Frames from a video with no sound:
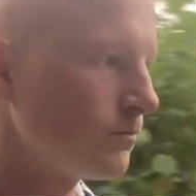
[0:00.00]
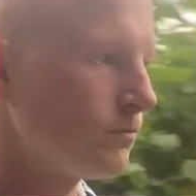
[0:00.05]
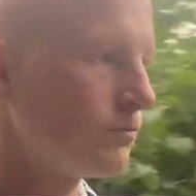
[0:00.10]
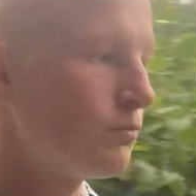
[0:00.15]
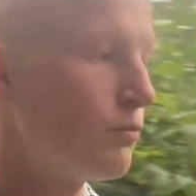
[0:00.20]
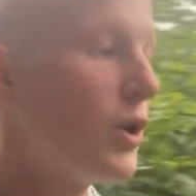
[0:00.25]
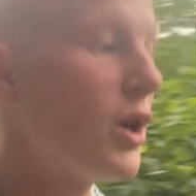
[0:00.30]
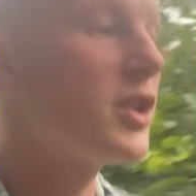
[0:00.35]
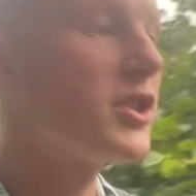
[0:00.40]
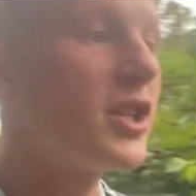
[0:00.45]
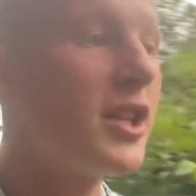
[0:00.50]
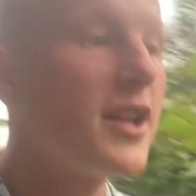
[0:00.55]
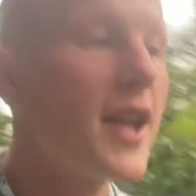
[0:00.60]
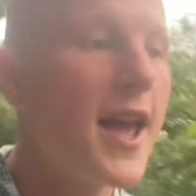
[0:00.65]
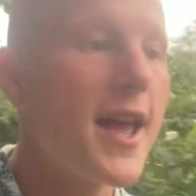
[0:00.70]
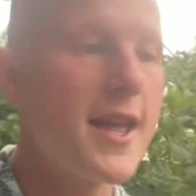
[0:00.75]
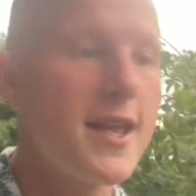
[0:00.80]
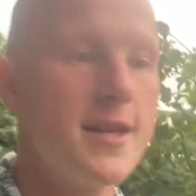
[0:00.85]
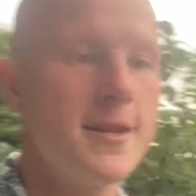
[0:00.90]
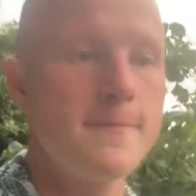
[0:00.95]
Because
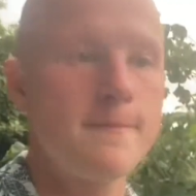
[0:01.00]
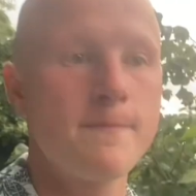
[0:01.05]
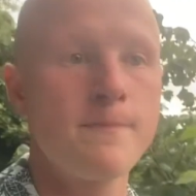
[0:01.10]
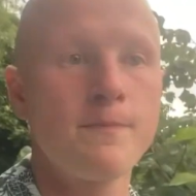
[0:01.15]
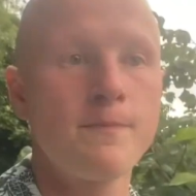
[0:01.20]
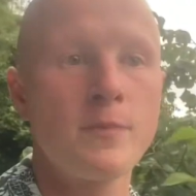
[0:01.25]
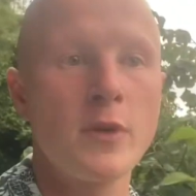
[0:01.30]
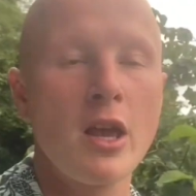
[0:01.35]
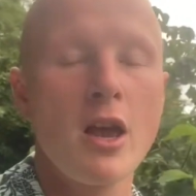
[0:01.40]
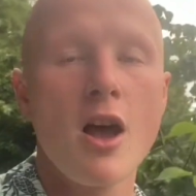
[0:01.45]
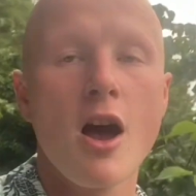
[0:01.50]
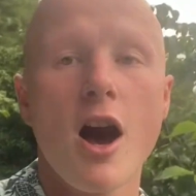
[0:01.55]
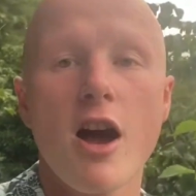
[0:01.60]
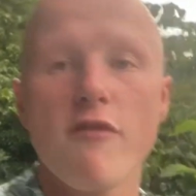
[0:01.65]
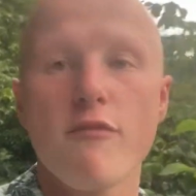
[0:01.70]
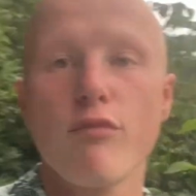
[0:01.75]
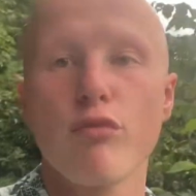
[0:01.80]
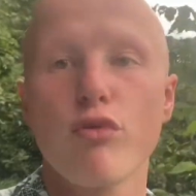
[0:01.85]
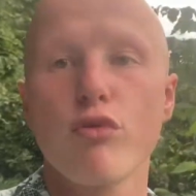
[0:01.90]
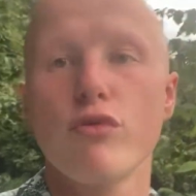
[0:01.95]
today,
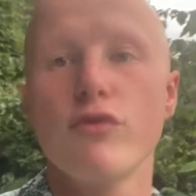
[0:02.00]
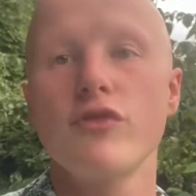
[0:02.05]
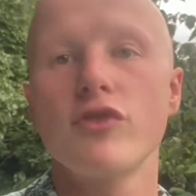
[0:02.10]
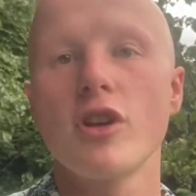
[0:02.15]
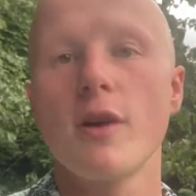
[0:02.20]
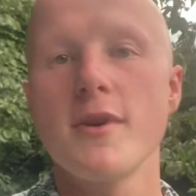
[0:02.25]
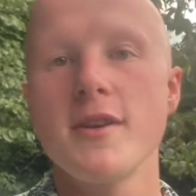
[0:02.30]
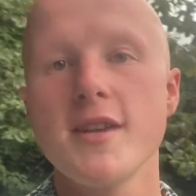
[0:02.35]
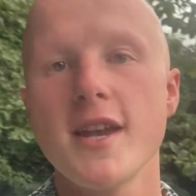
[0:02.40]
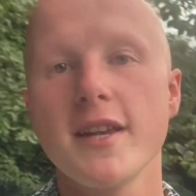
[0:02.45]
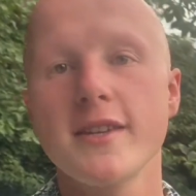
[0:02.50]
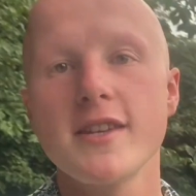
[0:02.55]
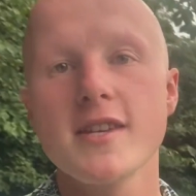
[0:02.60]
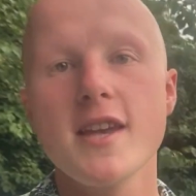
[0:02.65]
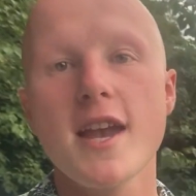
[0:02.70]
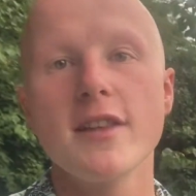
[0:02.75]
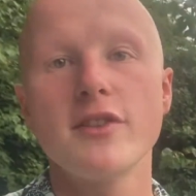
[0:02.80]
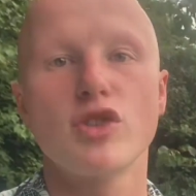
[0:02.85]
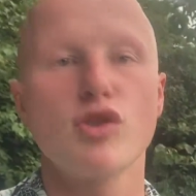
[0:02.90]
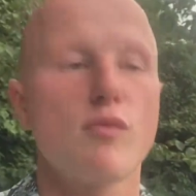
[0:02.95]
I've proved something yet
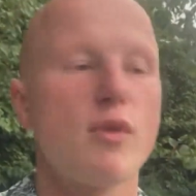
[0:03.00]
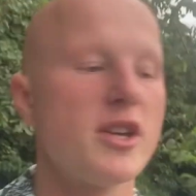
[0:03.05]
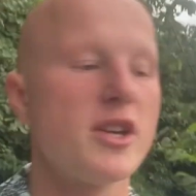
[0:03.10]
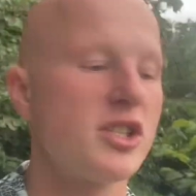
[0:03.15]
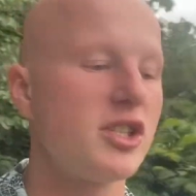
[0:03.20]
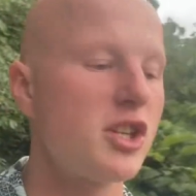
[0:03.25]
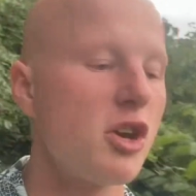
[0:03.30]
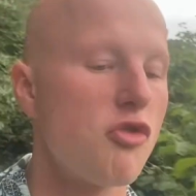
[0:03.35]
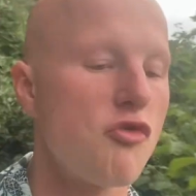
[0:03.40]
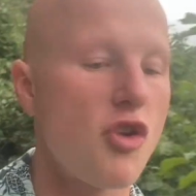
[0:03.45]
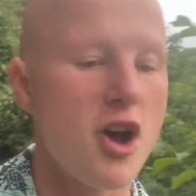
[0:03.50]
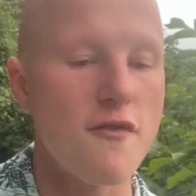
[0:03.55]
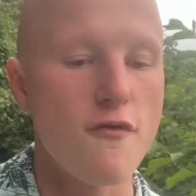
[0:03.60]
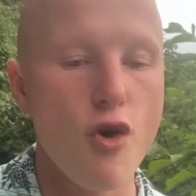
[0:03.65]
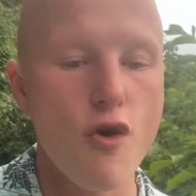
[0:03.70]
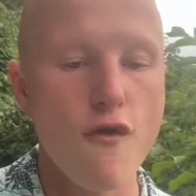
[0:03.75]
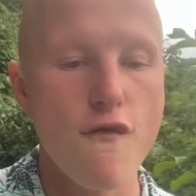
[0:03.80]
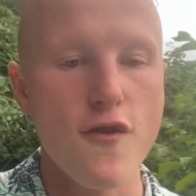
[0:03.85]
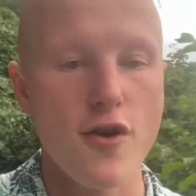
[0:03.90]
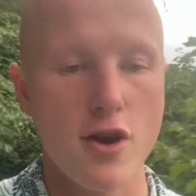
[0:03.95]
again to myself. I have
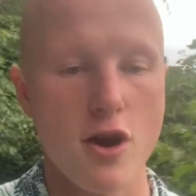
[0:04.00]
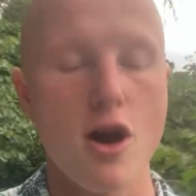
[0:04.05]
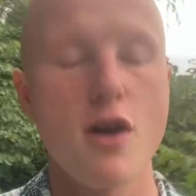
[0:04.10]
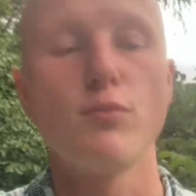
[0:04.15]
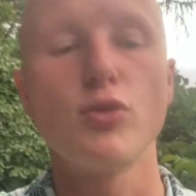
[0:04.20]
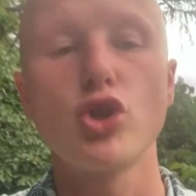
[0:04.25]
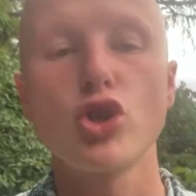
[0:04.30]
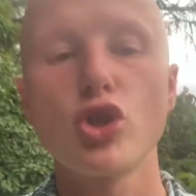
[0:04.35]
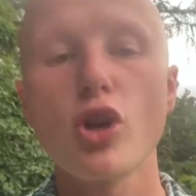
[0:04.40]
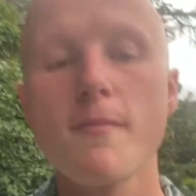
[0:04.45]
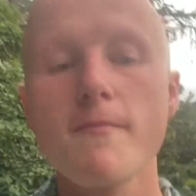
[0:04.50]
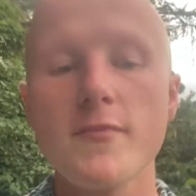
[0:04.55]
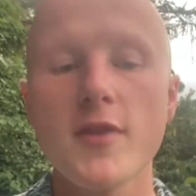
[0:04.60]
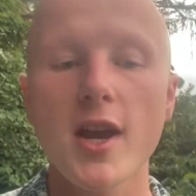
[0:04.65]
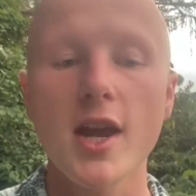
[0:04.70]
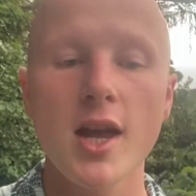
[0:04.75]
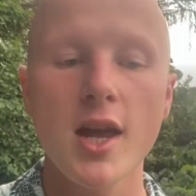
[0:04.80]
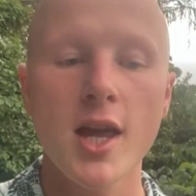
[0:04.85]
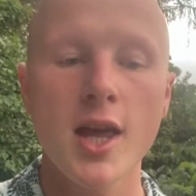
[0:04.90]
overcome something.